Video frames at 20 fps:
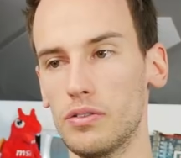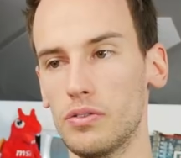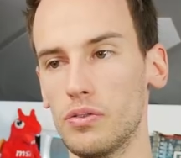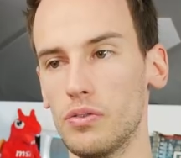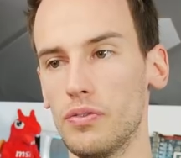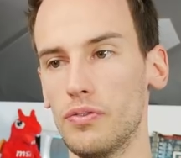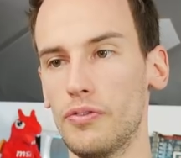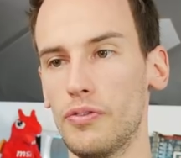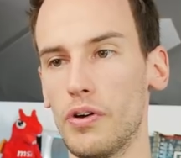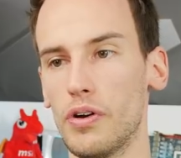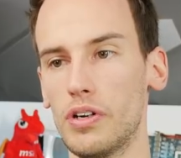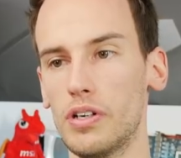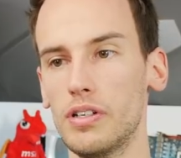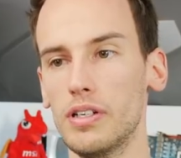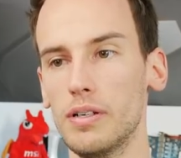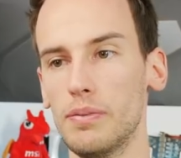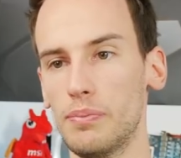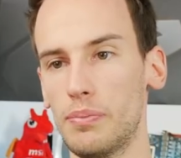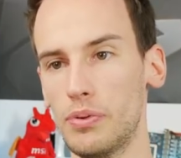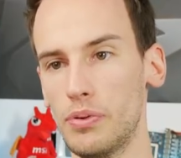to further
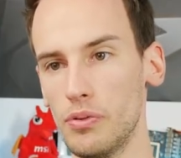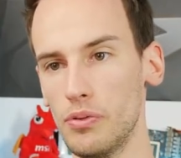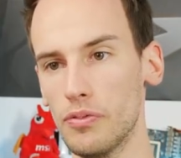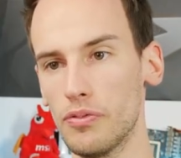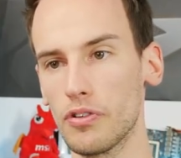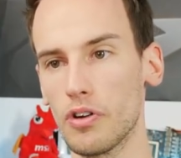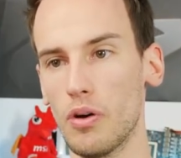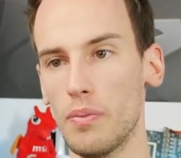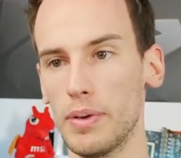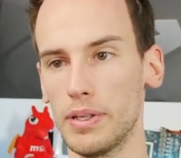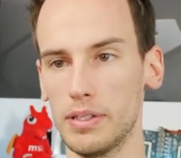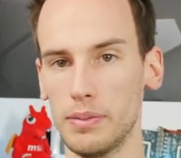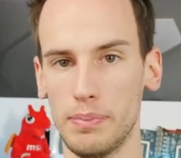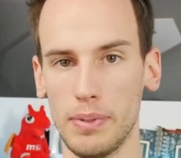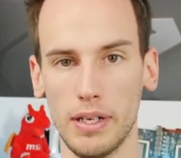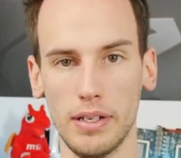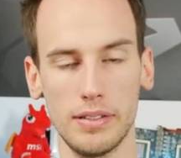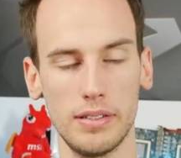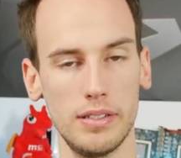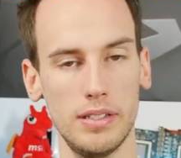improve
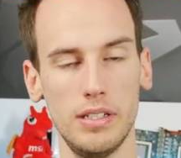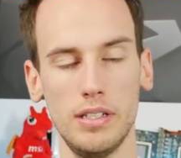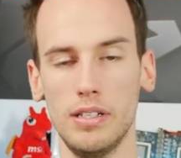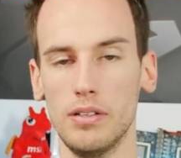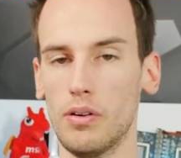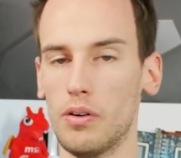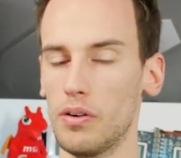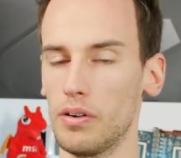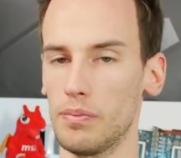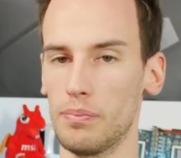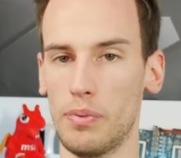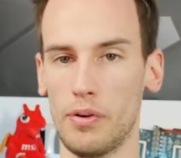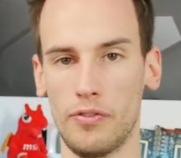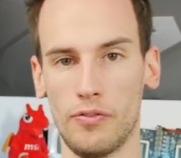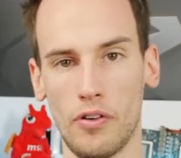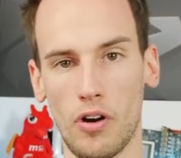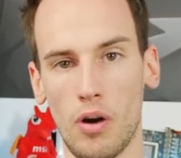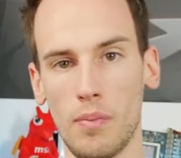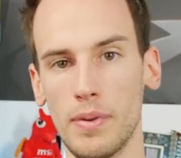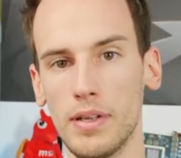compatibility or
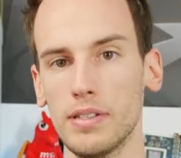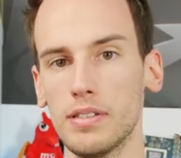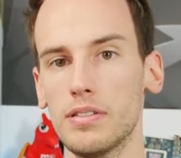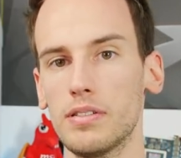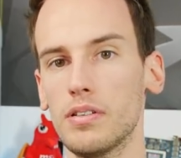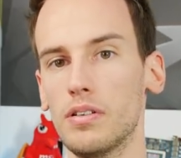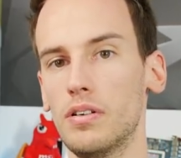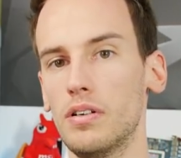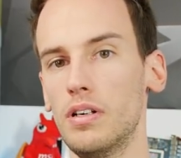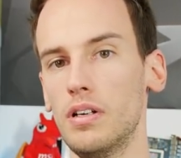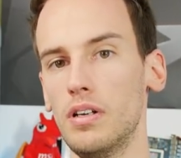performance